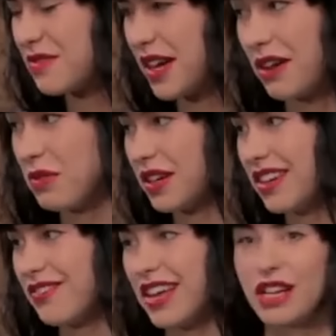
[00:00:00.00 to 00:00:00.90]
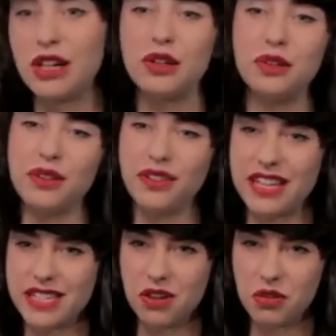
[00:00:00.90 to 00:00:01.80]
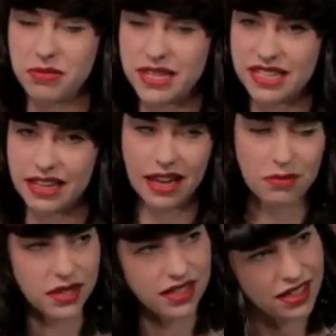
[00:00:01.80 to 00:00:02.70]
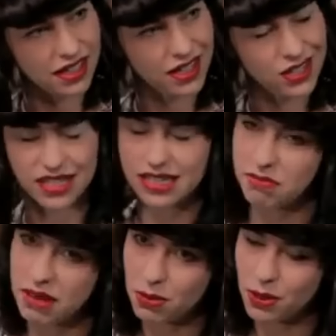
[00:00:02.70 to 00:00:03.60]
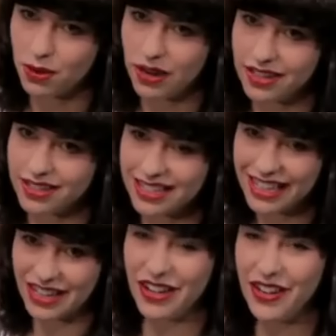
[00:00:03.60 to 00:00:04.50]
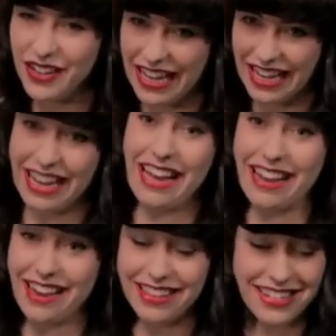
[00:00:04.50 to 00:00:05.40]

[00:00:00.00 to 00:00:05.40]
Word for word: I wouldn't have had a clue that that song would be sitting up with Justin Bieber and, you know, Lady Gaga on the